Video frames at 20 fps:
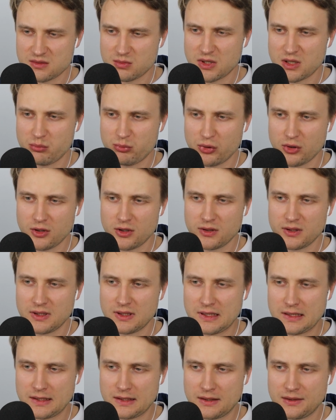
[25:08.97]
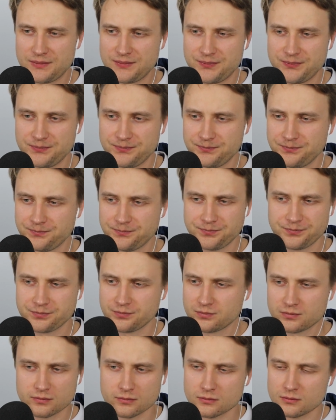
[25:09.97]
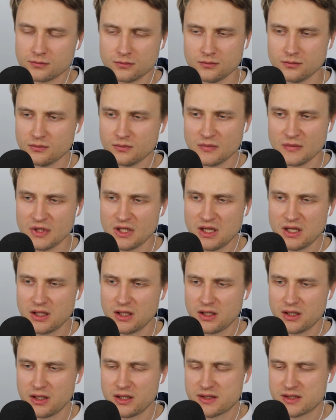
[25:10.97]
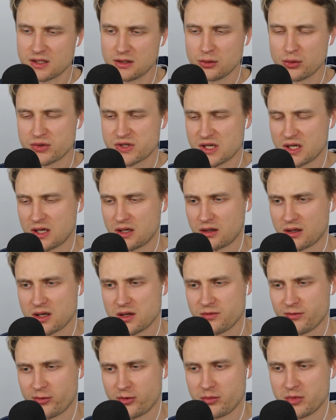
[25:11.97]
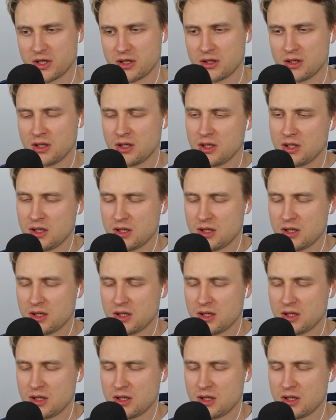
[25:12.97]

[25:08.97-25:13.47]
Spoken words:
my pawn, and then it's a losing endgame for me.